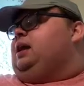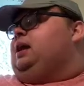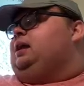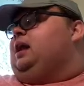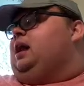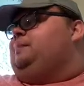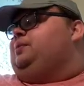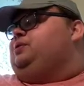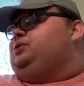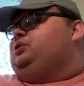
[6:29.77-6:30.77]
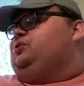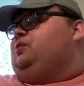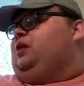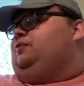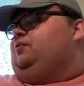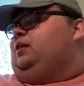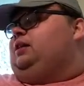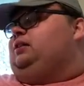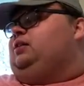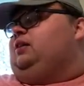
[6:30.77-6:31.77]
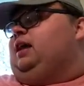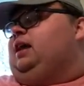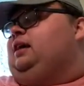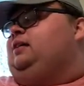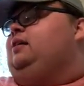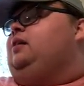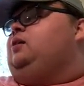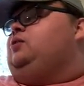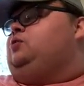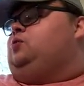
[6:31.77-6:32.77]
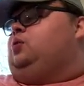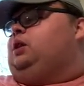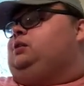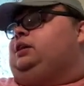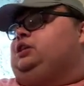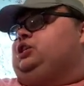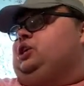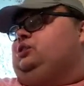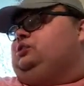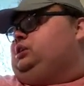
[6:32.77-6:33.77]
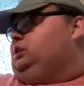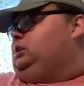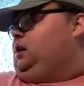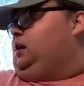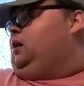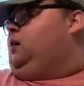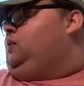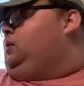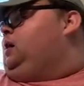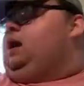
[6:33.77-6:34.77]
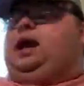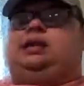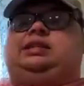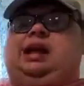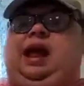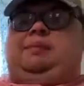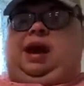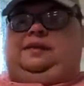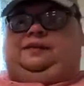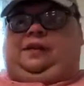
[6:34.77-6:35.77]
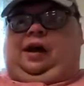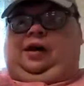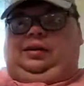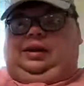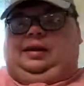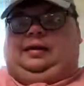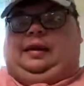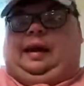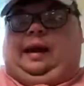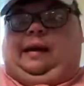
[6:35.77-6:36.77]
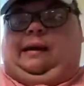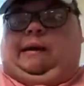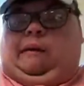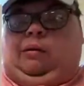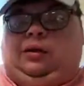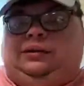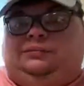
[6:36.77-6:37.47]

in hot pursuit of one little ant who quickly turned to go. It's not my fault, you know!